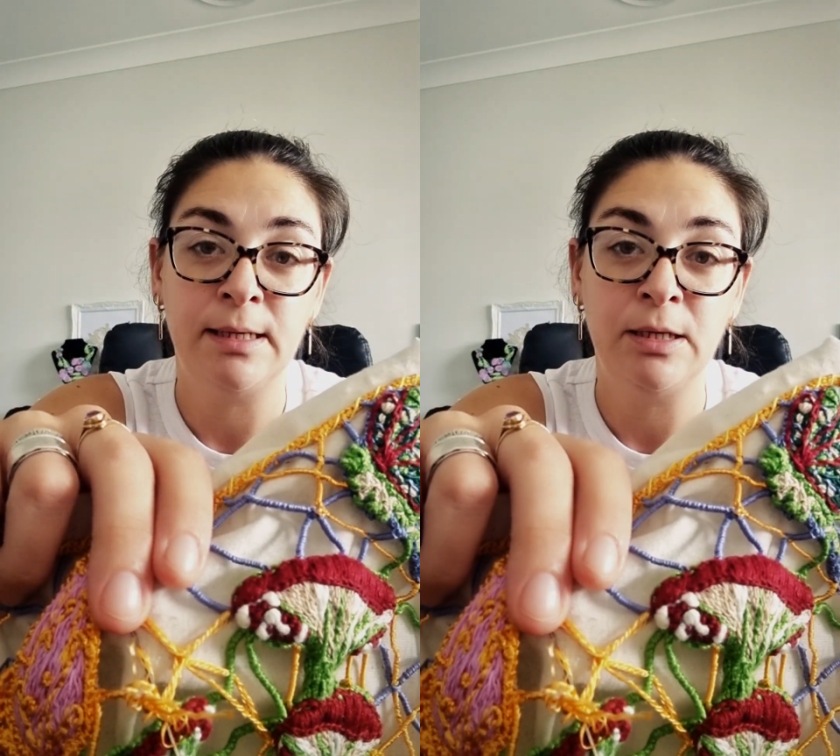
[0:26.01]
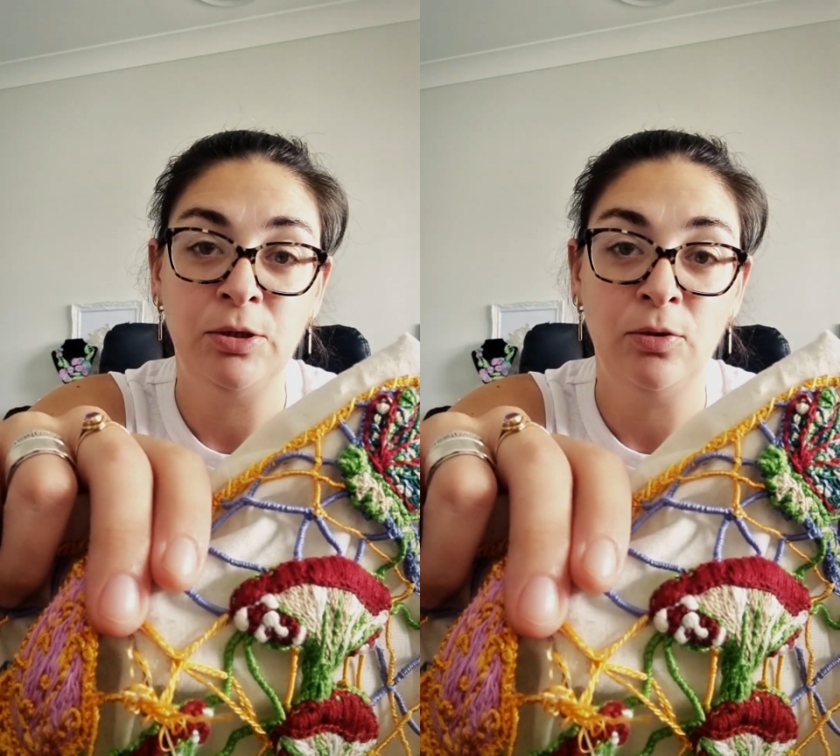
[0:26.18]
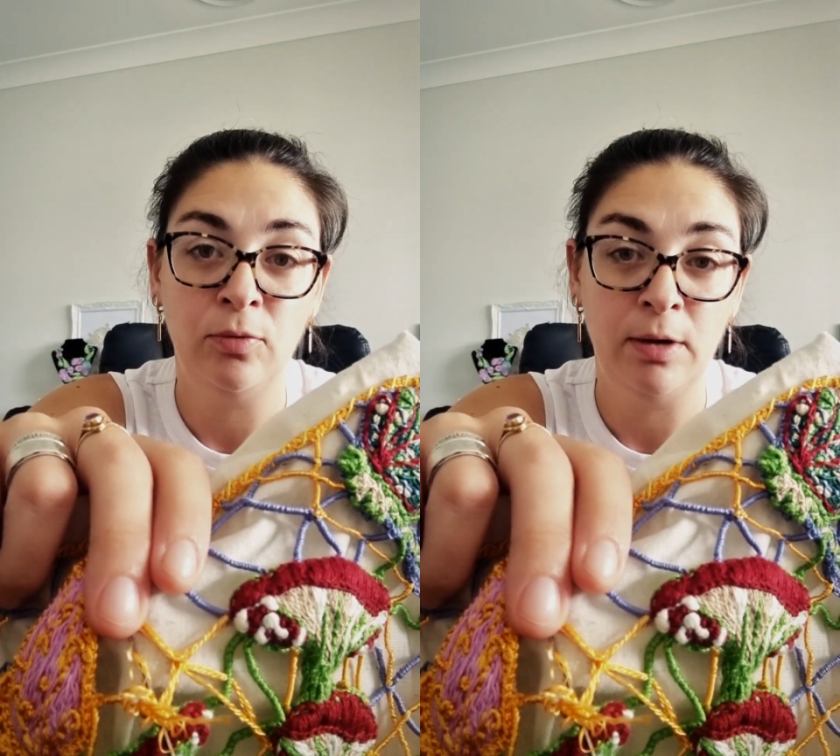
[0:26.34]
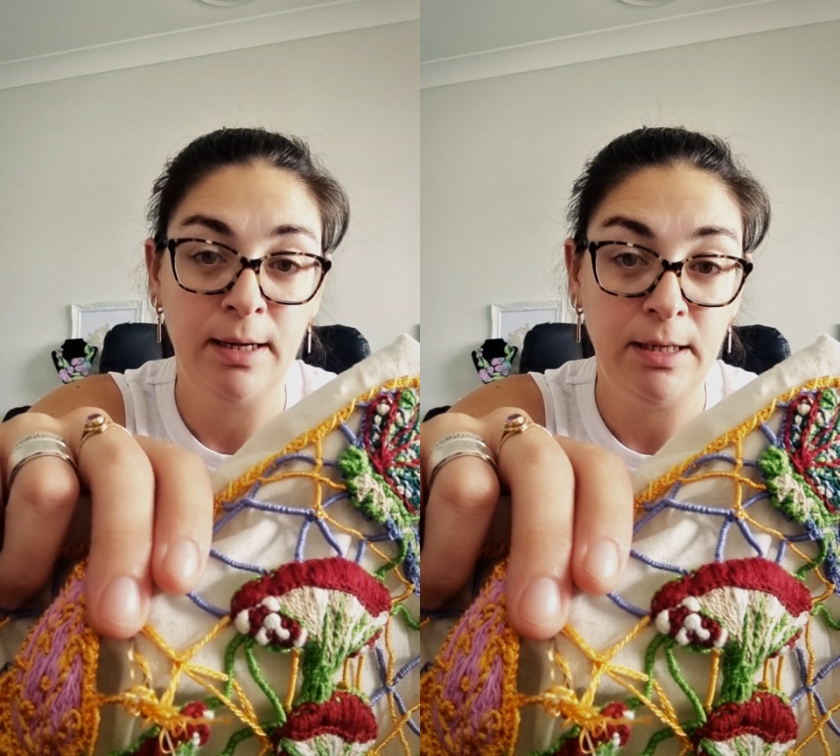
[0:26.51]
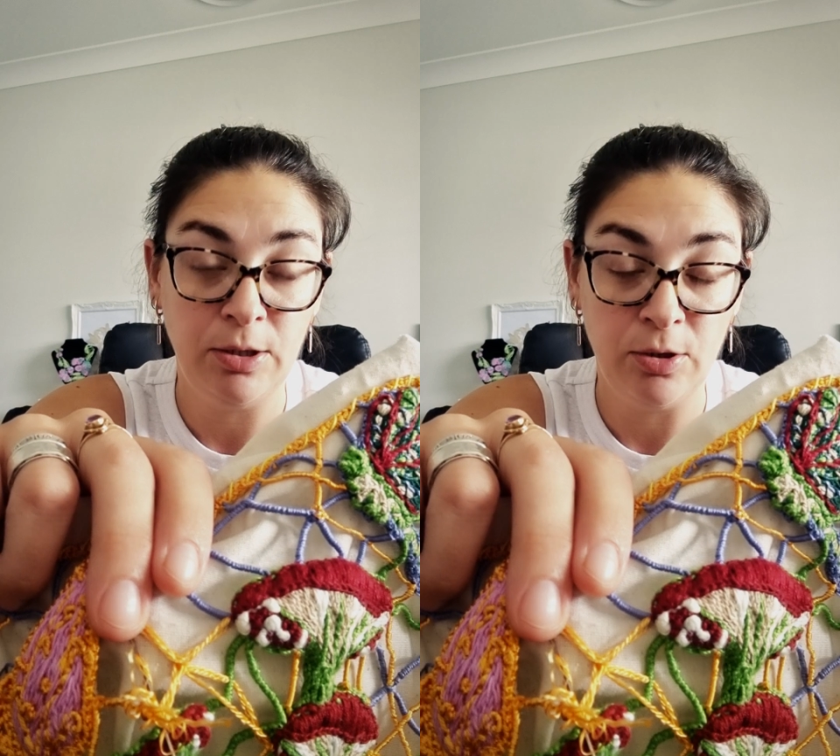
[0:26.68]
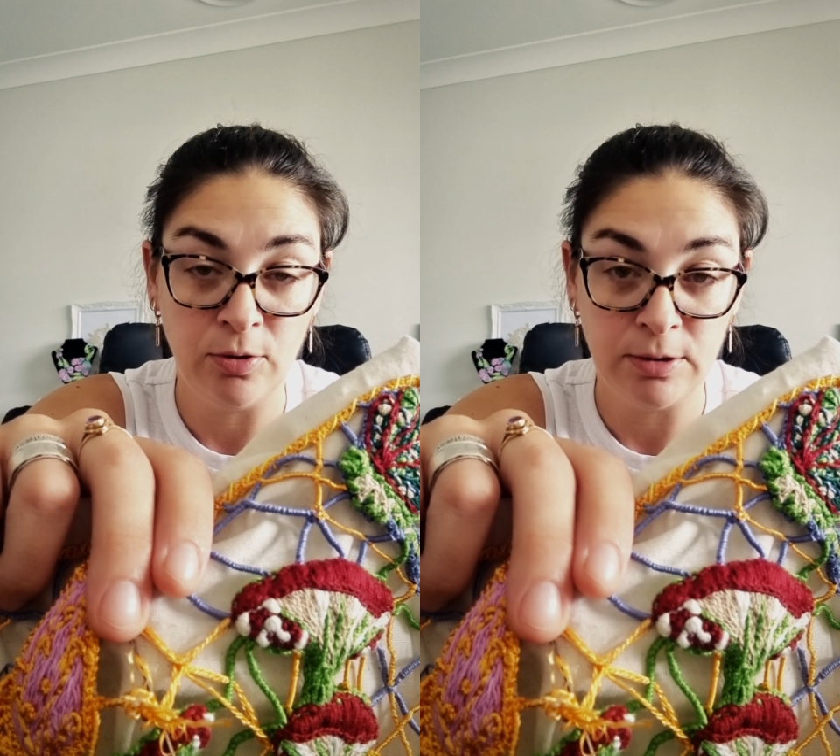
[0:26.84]
I don't like
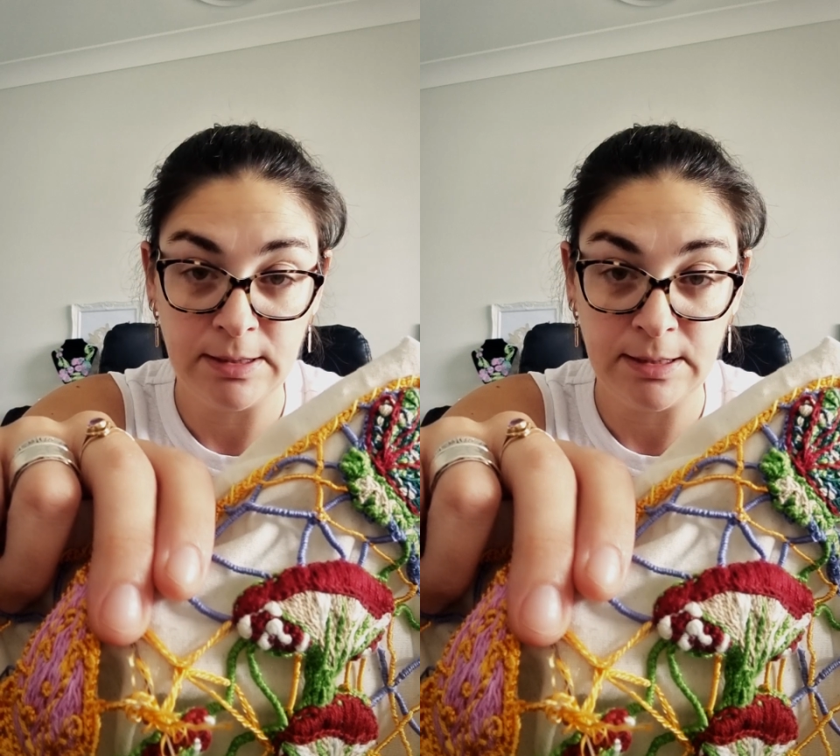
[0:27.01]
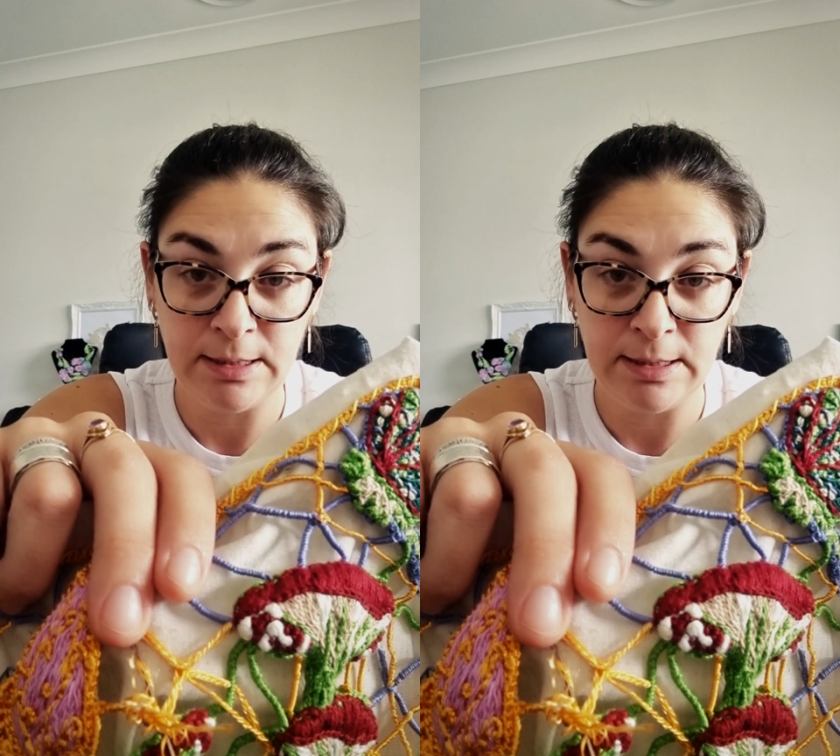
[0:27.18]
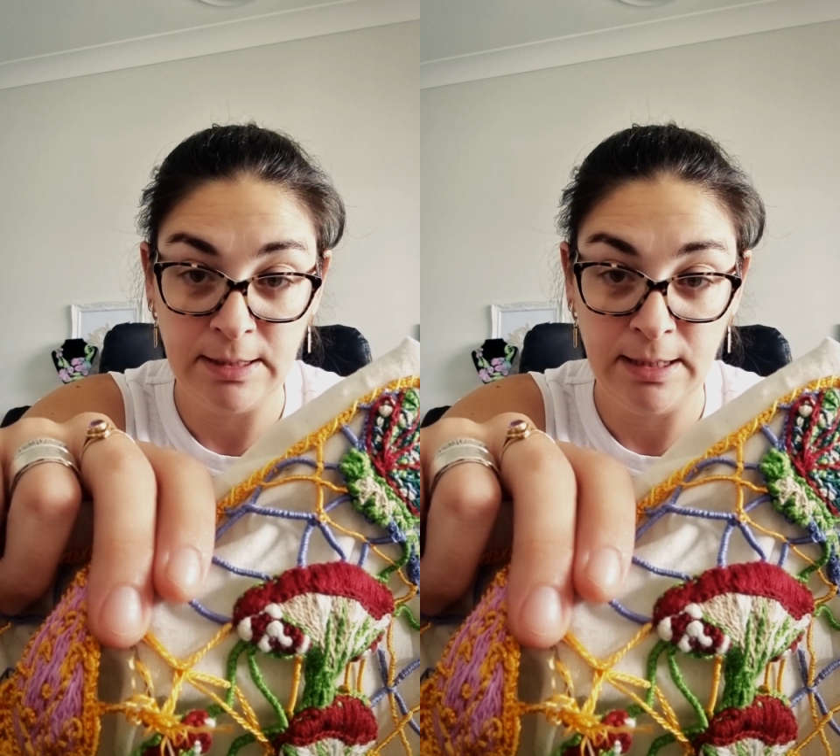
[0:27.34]
knots in it.